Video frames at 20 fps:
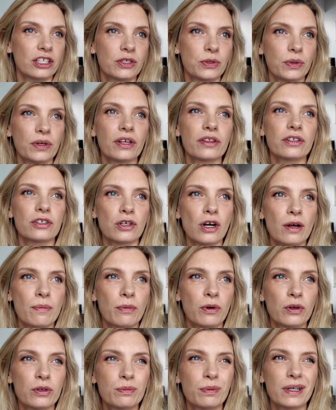it to another
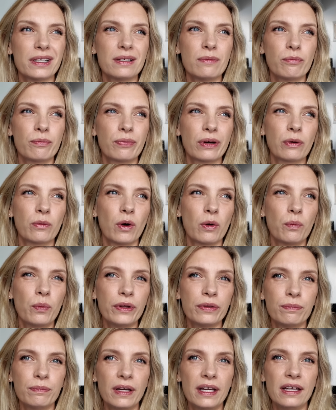tripod, but I didn't bring one
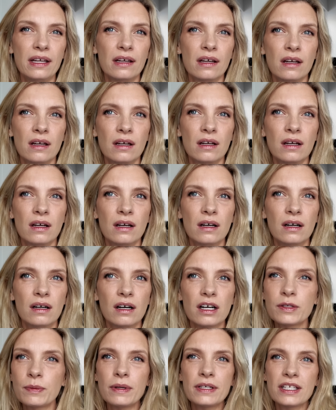with me.
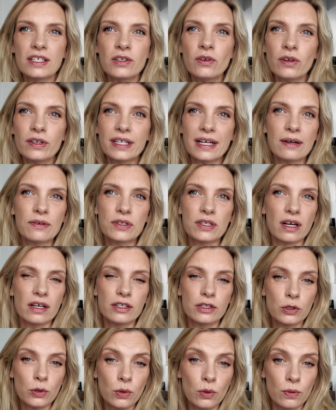I suppose it's not a downside
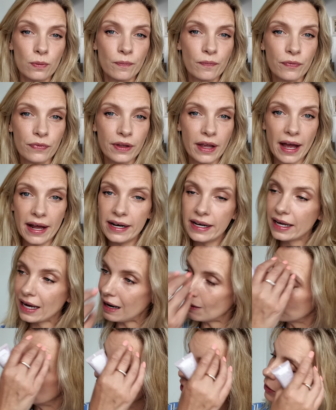at all. Any
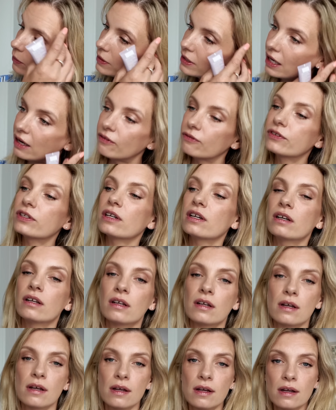camera you would have to
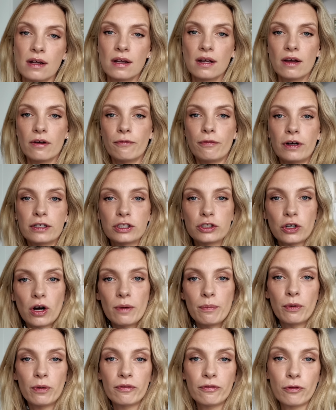find a
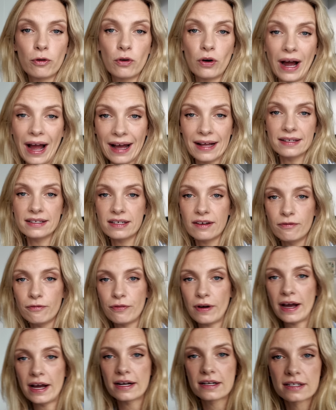tripod for, and in
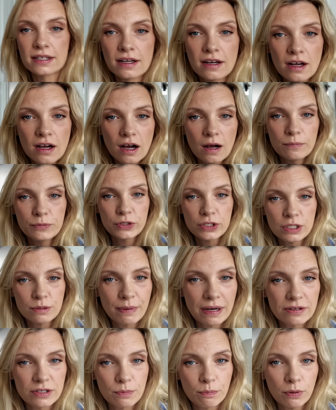fact, I'm just
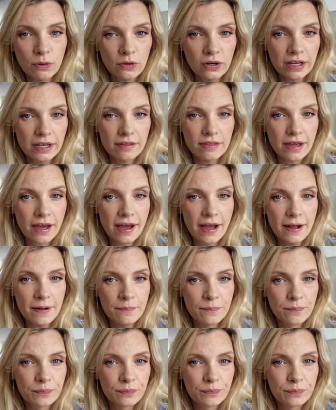about to plonk it there,